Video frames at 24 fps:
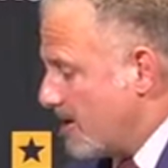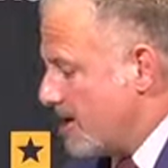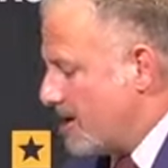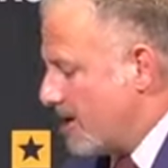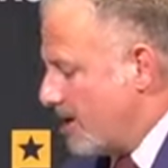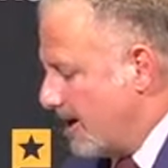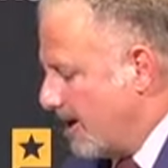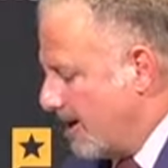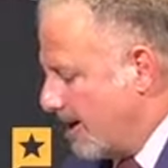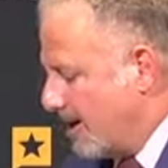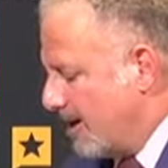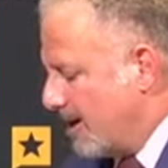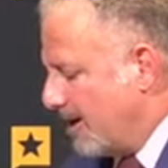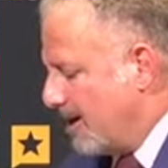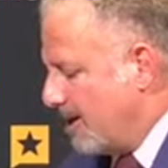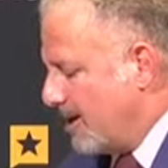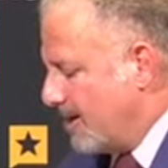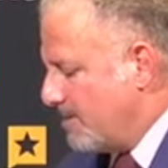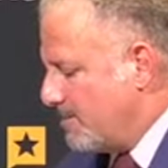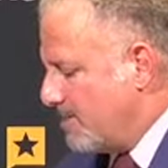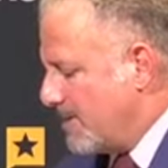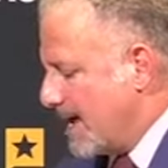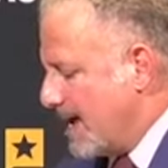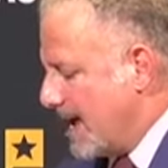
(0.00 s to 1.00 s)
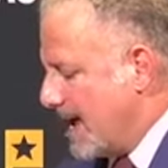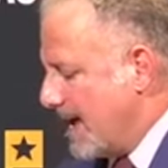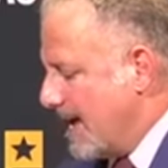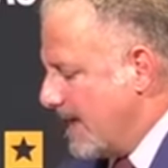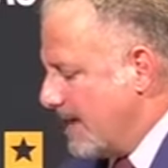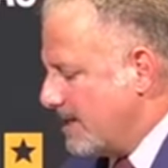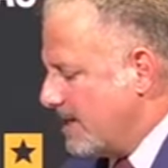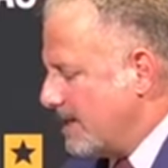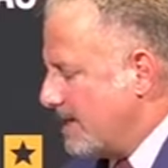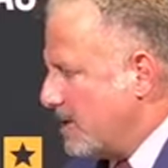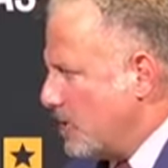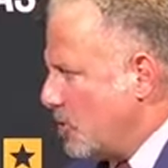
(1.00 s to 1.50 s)
Yeah.
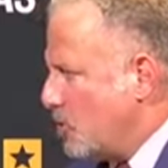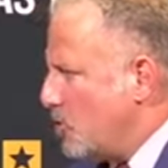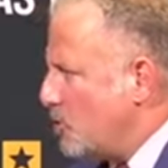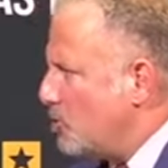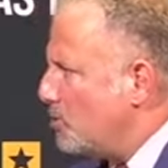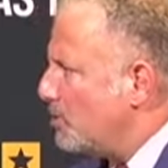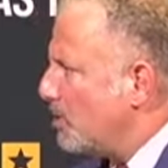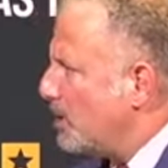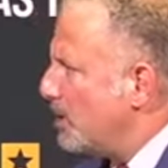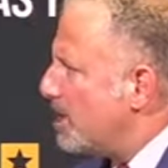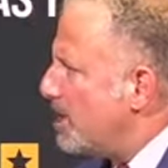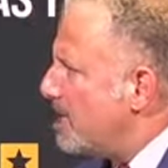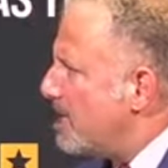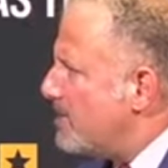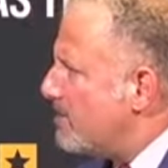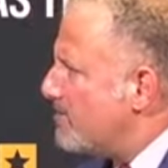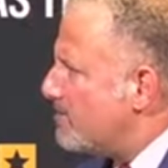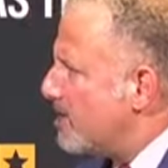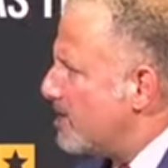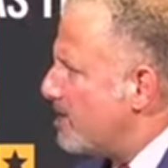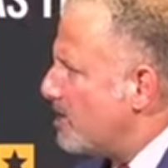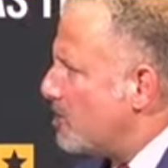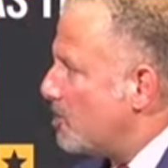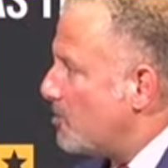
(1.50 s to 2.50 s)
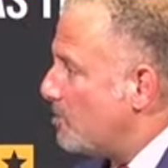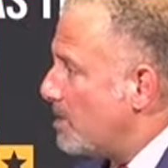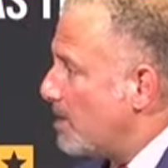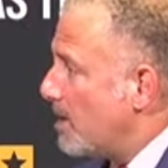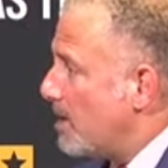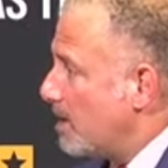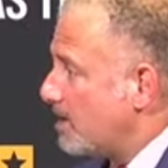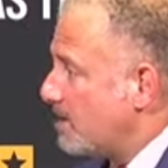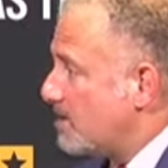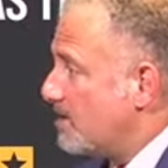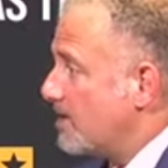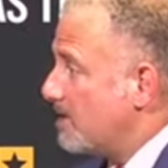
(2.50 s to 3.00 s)
And do you believe that your
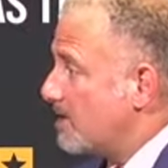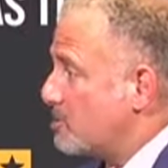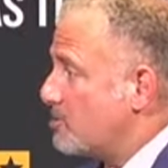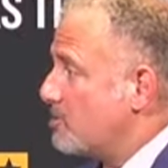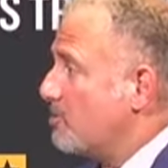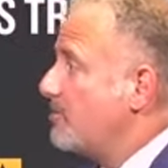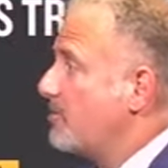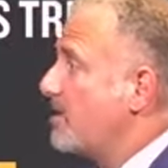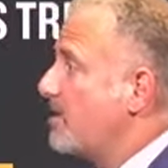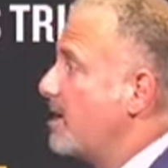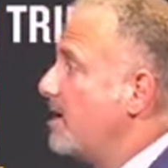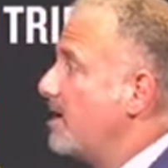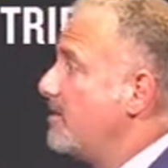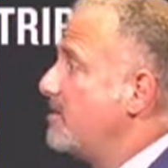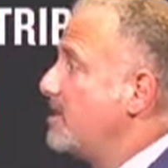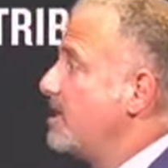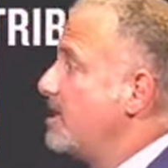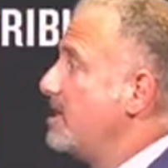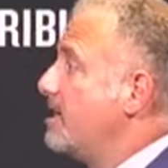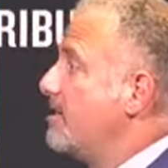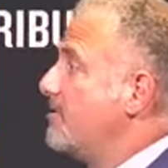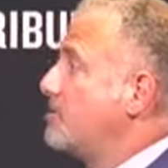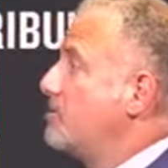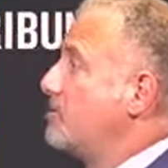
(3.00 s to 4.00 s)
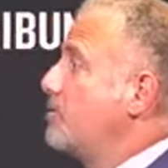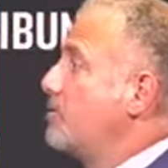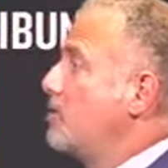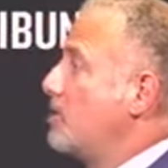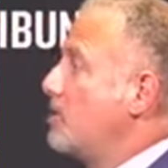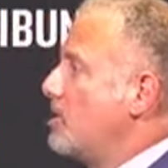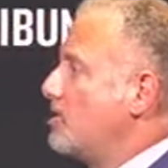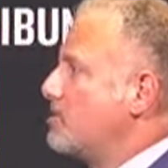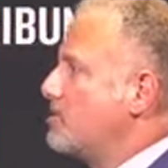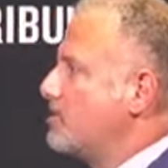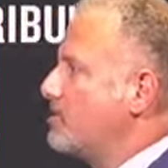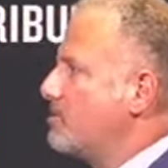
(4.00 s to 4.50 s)
policy can survive the inevitable
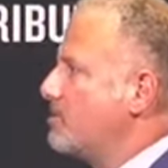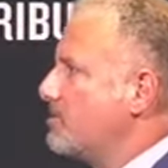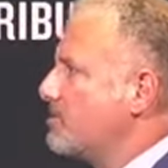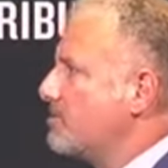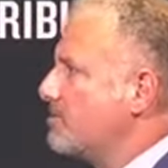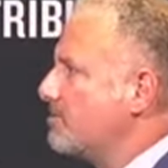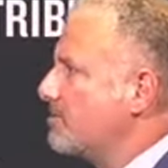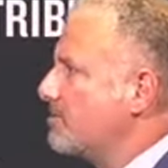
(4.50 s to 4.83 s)
lawsuits?